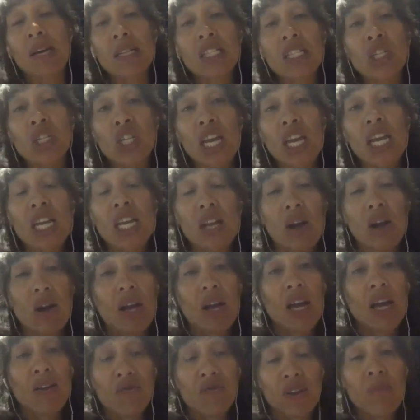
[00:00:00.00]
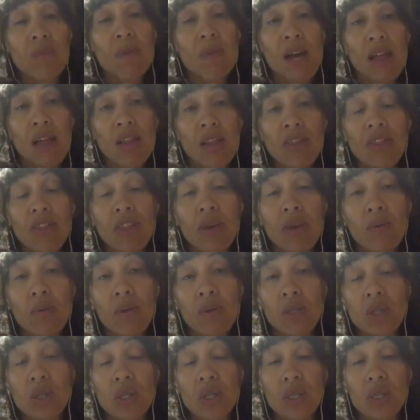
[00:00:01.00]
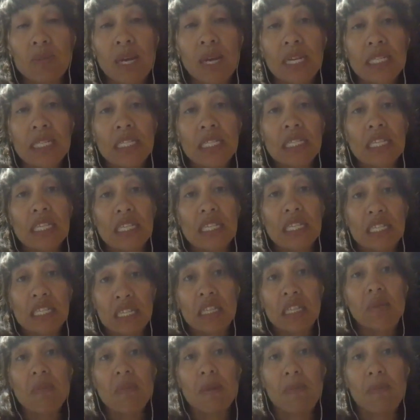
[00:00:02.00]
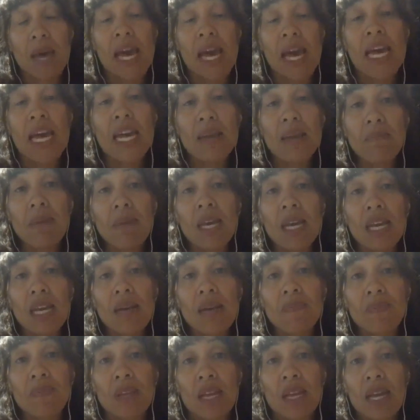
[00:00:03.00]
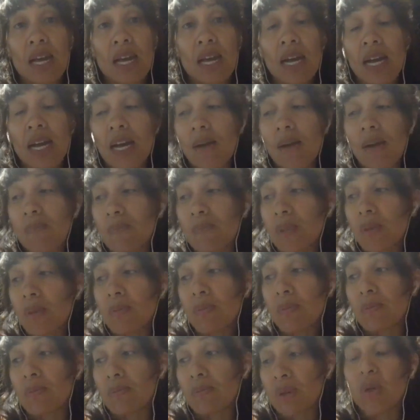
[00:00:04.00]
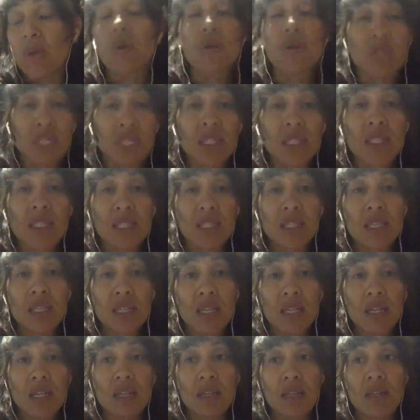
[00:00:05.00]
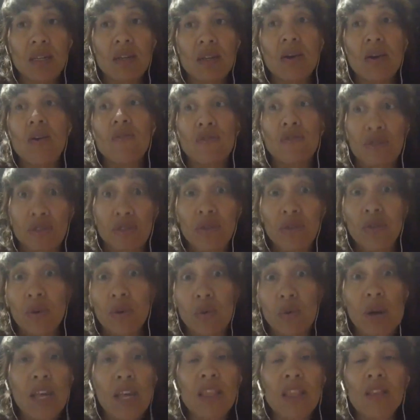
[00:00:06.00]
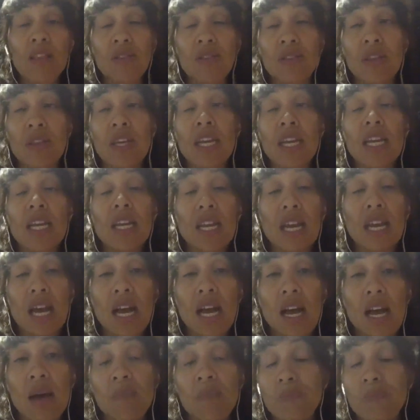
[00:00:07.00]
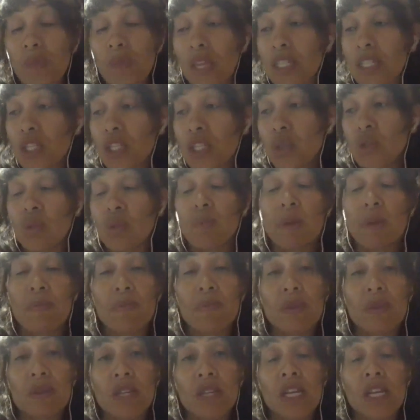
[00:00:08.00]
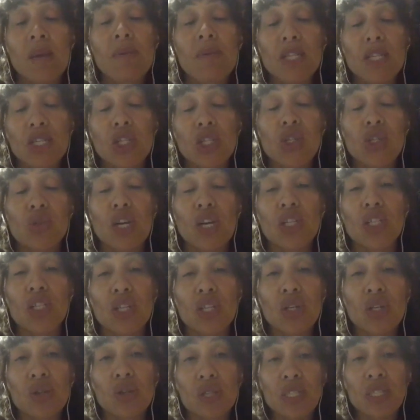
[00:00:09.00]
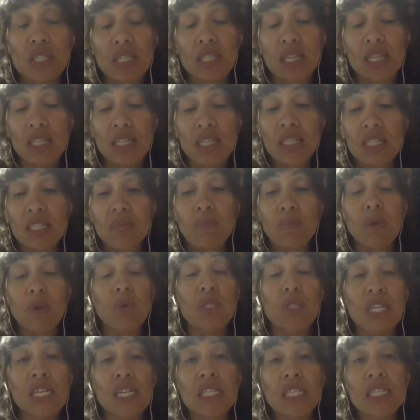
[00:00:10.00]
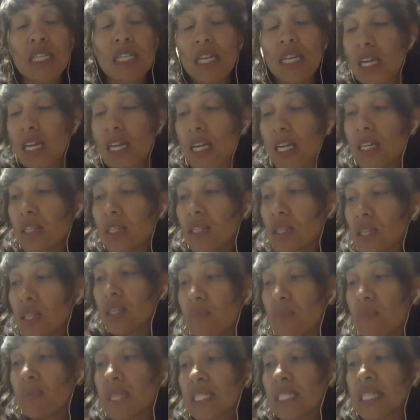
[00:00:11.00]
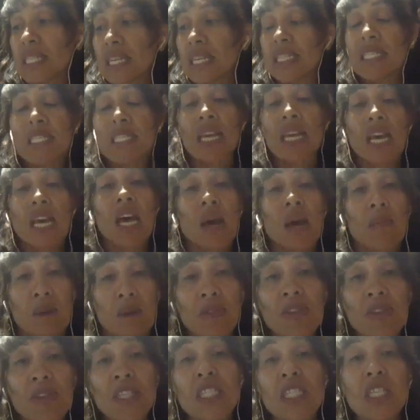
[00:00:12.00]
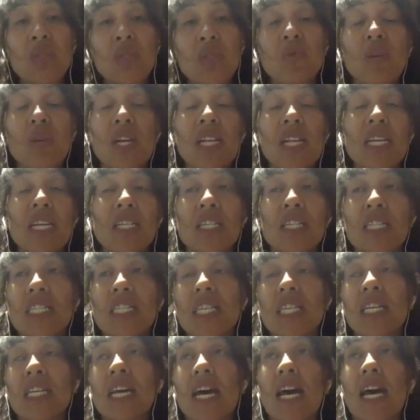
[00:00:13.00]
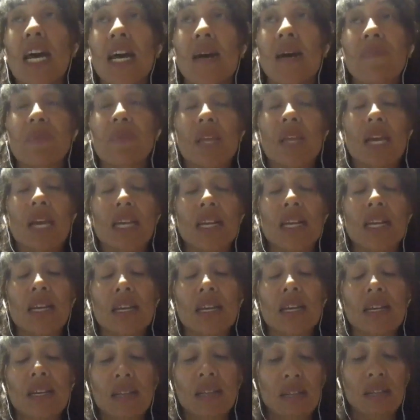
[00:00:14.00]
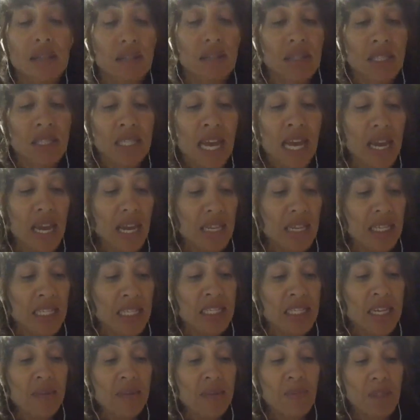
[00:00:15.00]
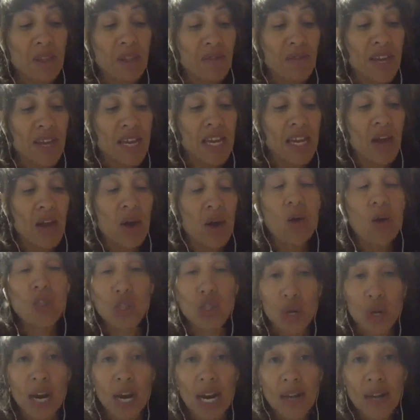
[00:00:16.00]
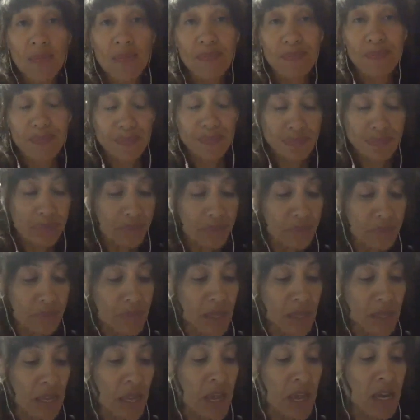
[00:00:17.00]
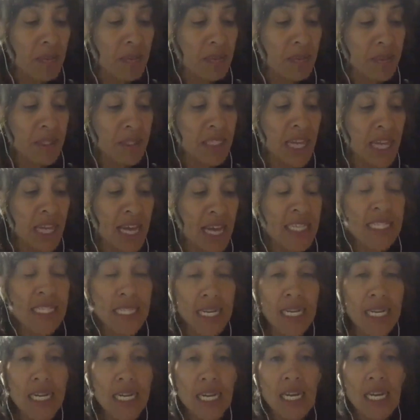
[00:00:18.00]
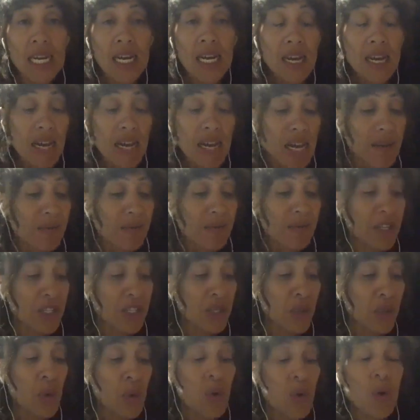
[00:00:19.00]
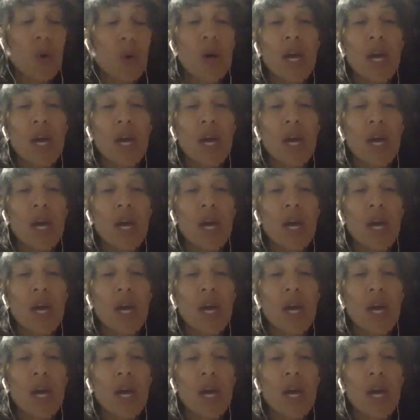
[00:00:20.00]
check every month with Juice Plus is going to be paying me because of the way that the commission structure is built in to the business. But this is really just a bit of a entree taster, this call.